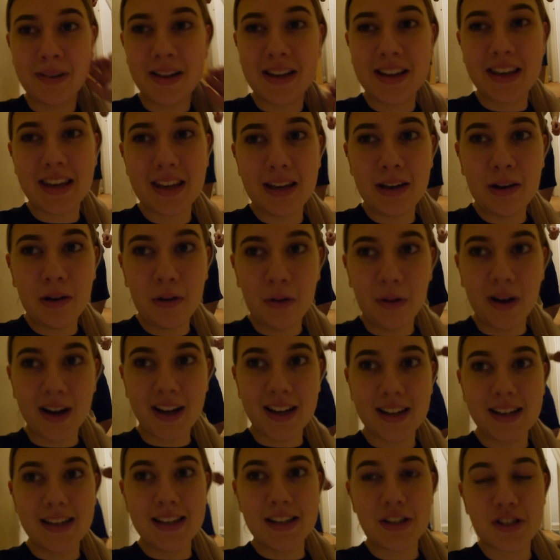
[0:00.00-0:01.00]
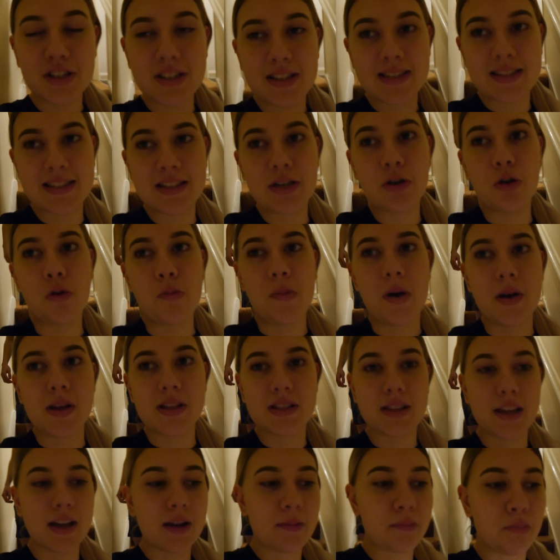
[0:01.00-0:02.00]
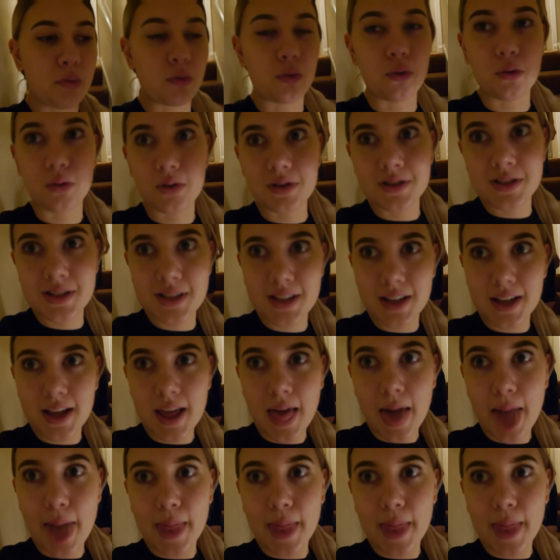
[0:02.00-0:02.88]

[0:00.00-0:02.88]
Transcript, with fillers: I'm like, ew, I can literally see all my like pores.